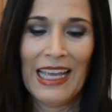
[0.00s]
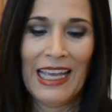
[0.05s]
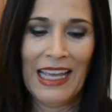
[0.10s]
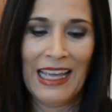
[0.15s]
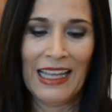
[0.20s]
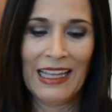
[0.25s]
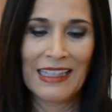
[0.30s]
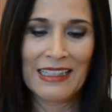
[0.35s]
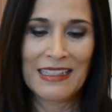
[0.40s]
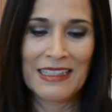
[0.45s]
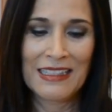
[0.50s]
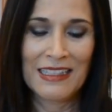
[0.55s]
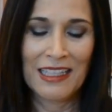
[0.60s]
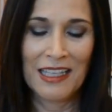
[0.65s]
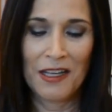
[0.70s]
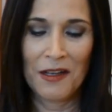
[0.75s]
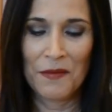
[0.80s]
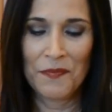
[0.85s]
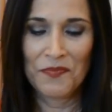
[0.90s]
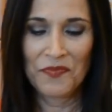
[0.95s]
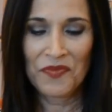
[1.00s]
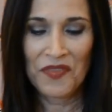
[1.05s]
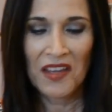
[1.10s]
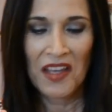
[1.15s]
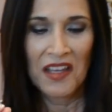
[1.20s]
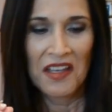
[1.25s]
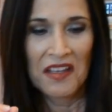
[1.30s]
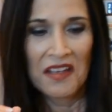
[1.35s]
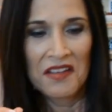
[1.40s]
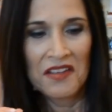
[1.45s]
and a
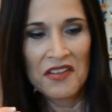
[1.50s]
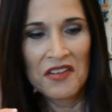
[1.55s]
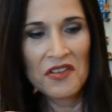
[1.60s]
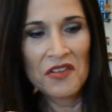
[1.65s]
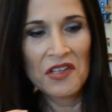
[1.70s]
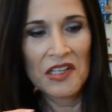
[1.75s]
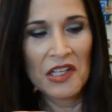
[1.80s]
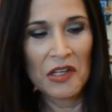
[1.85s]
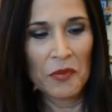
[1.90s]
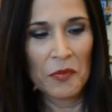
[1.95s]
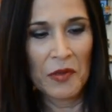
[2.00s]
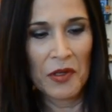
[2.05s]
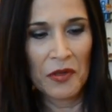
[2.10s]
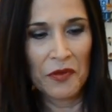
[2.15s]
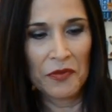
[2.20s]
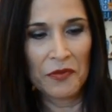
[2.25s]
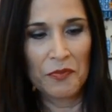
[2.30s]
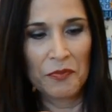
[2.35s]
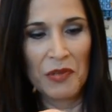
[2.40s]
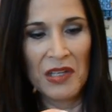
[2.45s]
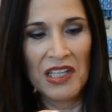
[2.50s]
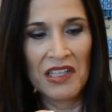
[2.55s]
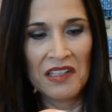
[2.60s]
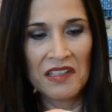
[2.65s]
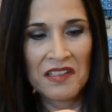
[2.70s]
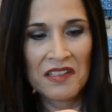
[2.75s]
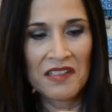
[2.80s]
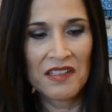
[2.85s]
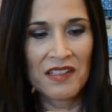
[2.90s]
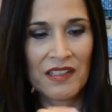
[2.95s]
little bit of
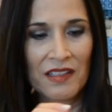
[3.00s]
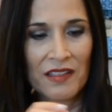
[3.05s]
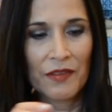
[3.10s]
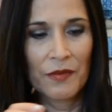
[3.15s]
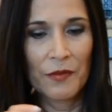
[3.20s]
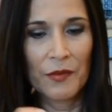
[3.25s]
peanuts,